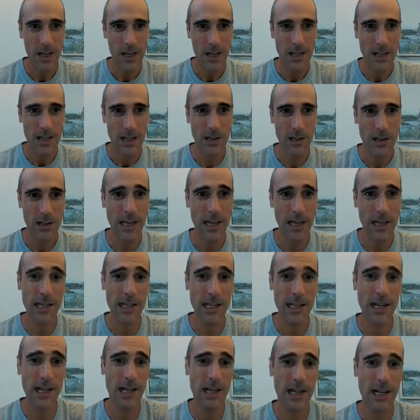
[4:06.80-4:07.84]
so the
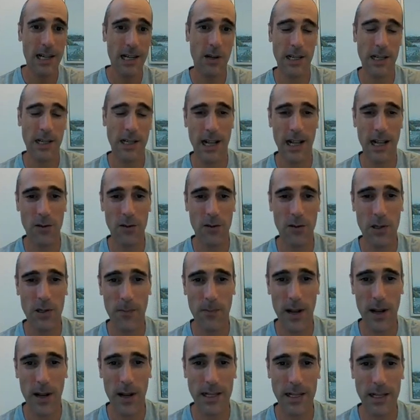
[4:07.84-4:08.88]
idea is that you can start with a
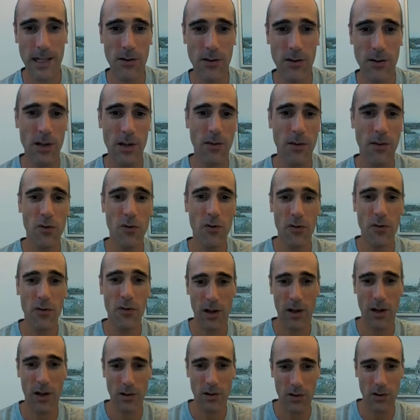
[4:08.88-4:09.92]
plan and you can move to
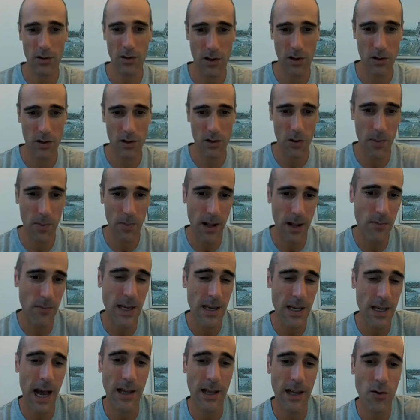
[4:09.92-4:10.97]
another to another plan.
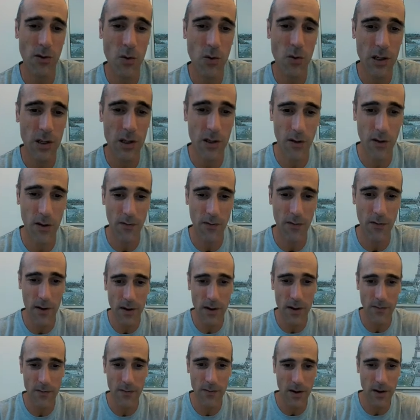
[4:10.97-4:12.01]
Me, I took the
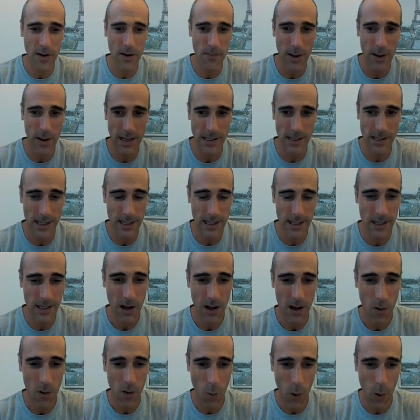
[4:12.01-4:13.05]
very very basic
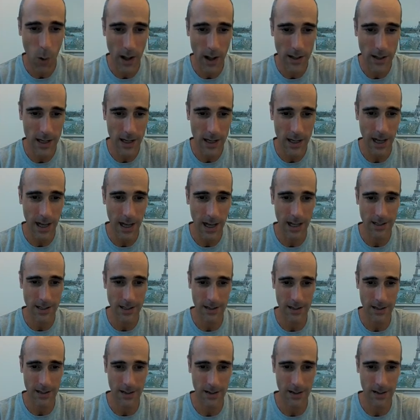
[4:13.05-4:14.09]
one
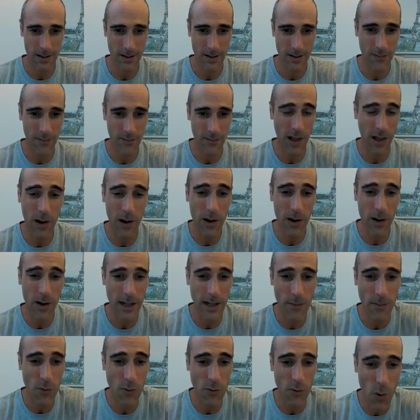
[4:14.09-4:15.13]
at uh, for now
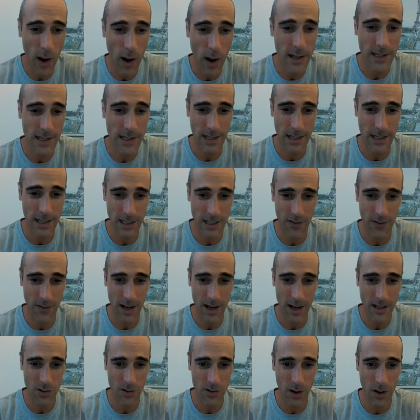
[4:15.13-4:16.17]
and I'm quite
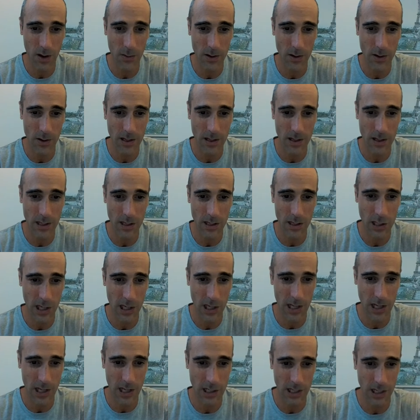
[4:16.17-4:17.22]
satisfied so I will not
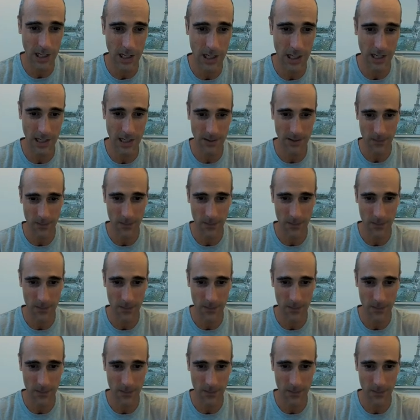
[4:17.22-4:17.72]
change it